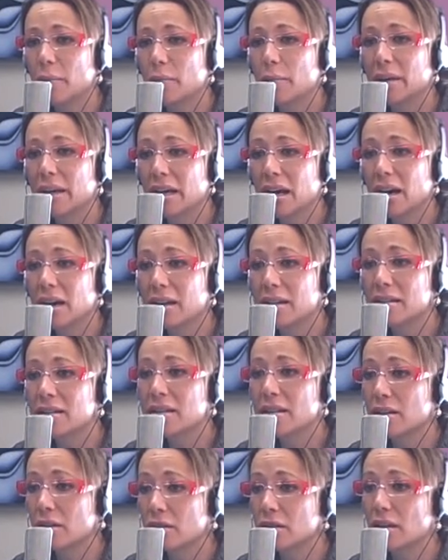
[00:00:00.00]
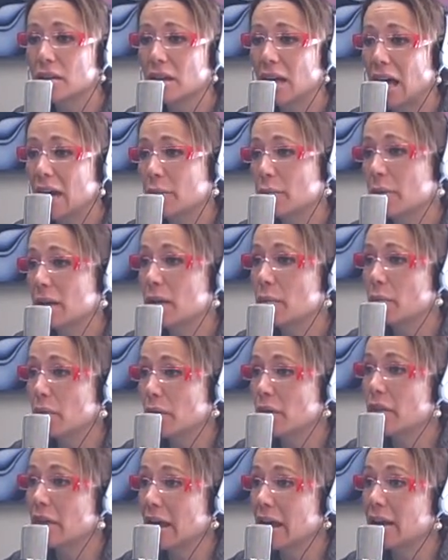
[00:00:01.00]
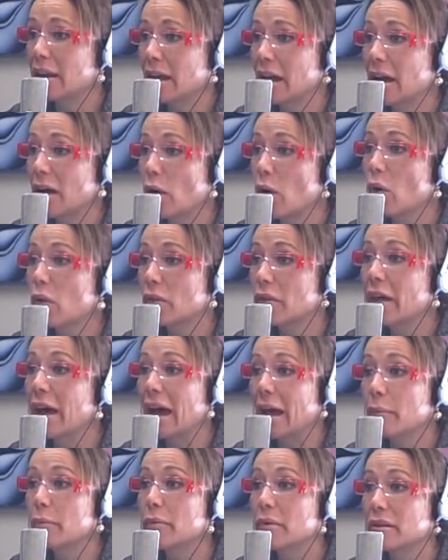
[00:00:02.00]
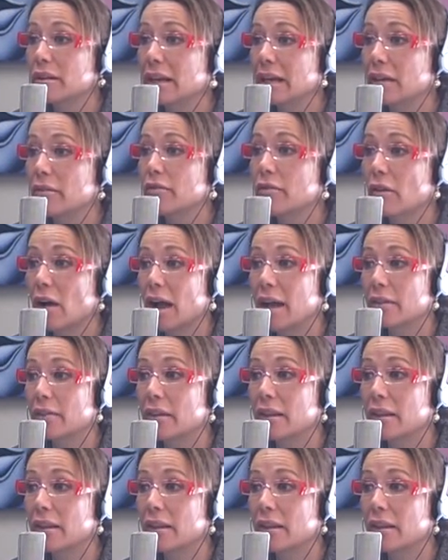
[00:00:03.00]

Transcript: because there's a lot of people that hold that belief, right?